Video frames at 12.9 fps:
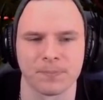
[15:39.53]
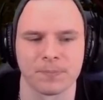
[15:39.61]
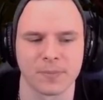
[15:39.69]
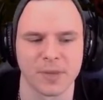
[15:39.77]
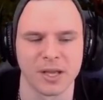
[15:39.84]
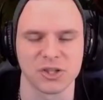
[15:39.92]

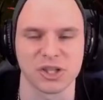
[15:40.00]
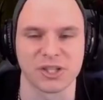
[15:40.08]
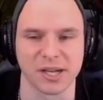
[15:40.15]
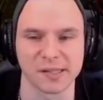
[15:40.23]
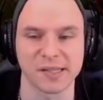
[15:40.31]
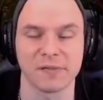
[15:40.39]
She
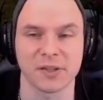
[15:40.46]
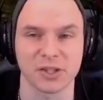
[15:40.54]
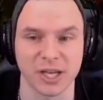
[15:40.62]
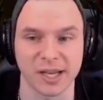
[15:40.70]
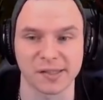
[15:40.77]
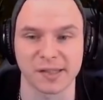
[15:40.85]
does have the
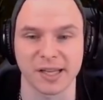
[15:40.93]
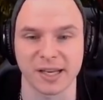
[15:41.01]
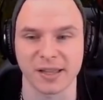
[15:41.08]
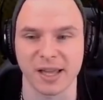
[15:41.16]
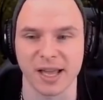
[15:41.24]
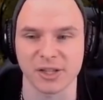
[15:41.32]
chance of getting the
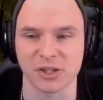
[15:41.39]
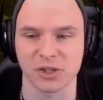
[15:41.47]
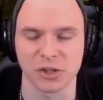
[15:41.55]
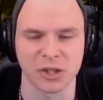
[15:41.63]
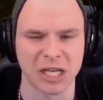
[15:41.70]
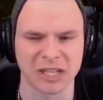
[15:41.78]
hatch
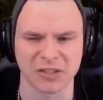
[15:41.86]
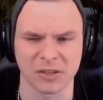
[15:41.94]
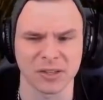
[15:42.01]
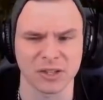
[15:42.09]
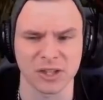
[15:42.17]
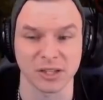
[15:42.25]
too. I don't
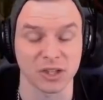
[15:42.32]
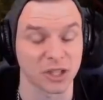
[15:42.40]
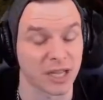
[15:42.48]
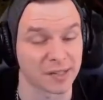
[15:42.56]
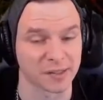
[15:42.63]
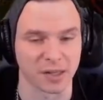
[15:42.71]
think she
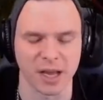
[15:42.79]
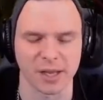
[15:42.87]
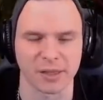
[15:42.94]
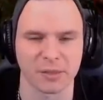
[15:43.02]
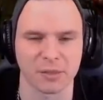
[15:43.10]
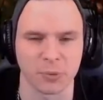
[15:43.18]
has
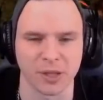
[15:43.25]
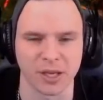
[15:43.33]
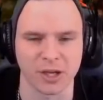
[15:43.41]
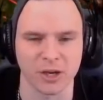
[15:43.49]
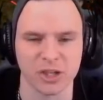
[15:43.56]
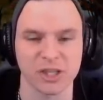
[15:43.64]
life. Well, there you
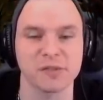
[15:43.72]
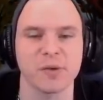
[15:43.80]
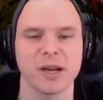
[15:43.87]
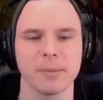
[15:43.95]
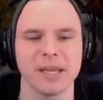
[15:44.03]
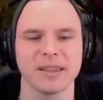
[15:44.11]
go. She's
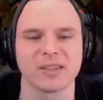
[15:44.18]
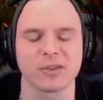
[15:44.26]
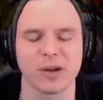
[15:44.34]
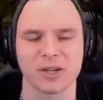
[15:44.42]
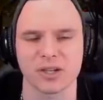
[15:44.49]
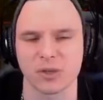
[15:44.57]
running me in the
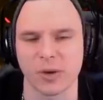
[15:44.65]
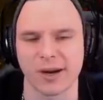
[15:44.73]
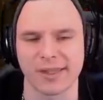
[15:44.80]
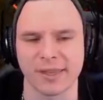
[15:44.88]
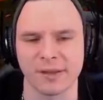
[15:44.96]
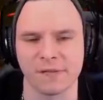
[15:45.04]
direction of where I
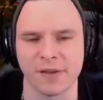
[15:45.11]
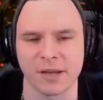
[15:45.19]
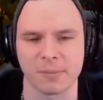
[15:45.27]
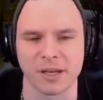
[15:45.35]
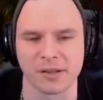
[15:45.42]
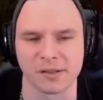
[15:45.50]
think Feng
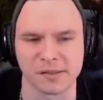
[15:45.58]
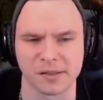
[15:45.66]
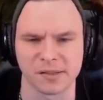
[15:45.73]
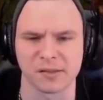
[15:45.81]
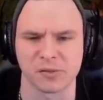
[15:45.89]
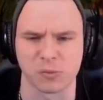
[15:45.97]
Min is. So
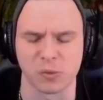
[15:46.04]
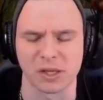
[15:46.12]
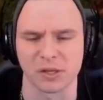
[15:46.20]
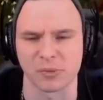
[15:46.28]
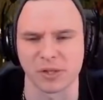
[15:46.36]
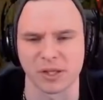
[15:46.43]
this is really,
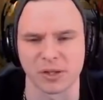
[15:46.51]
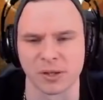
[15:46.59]
really good.